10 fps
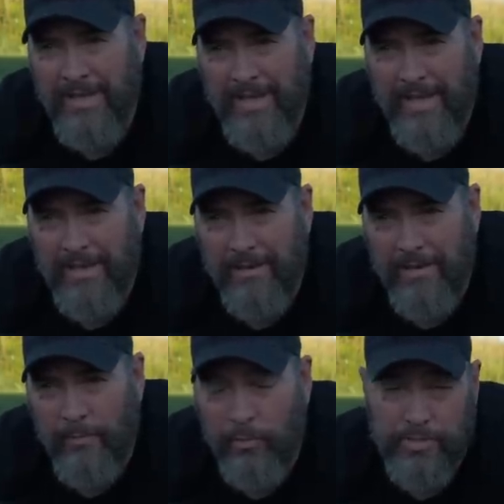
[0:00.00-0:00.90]
And
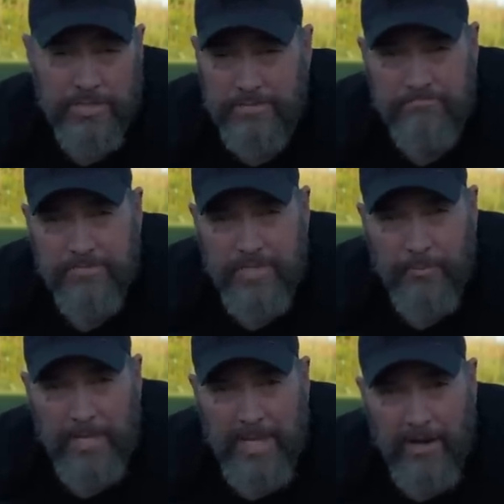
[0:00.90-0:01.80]
uh, we'll just see
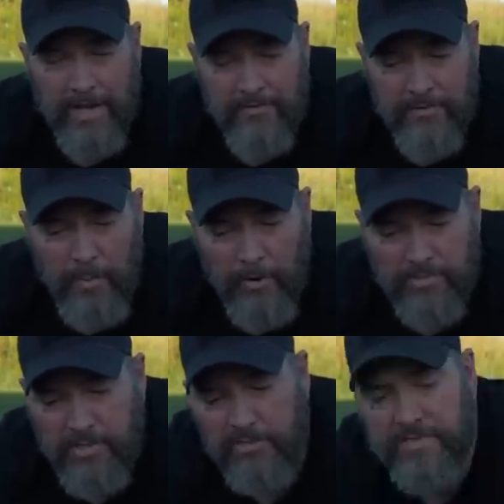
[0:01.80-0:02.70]
what we get. I'll give you my
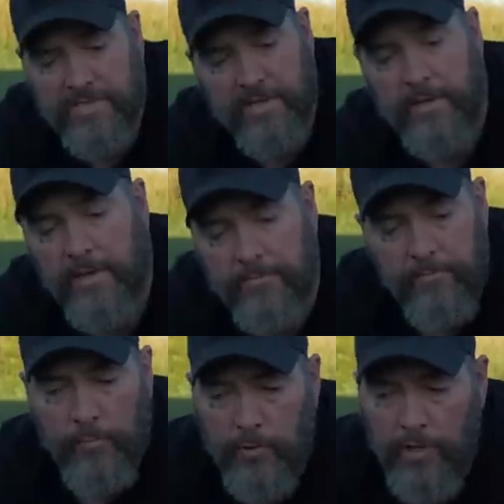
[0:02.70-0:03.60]
results, and uh,
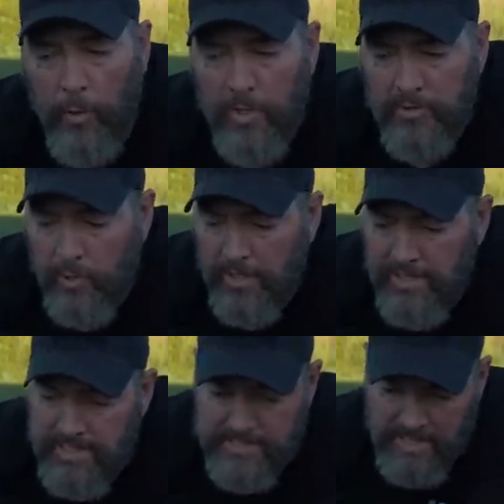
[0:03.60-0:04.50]
we'll know which one of
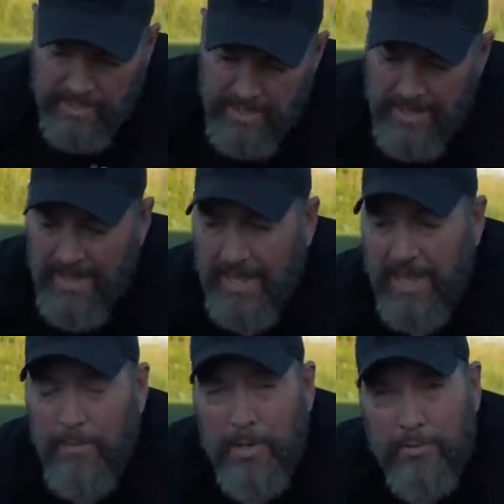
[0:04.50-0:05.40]
these
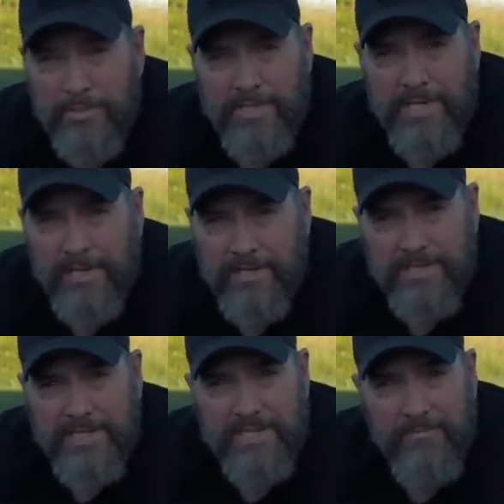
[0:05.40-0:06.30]
ammos the uh,
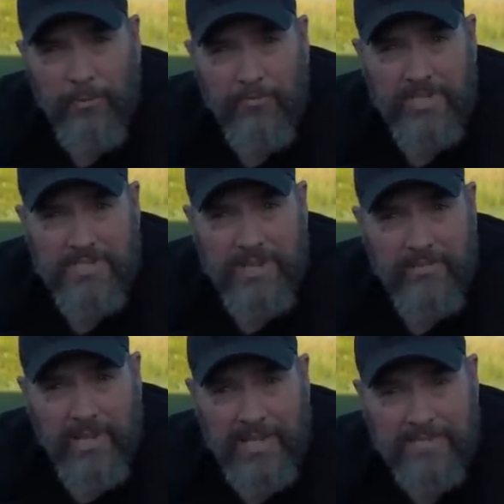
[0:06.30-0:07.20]
C Z four
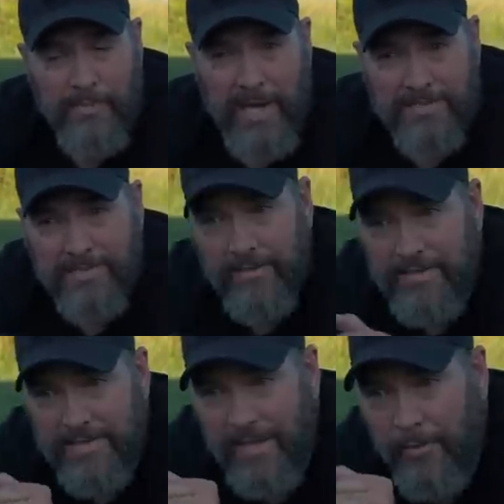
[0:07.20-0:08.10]
fifty-seven likes best. So
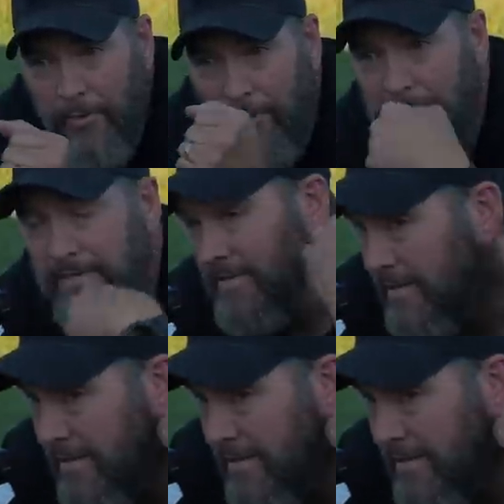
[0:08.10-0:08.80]
let's get going on this.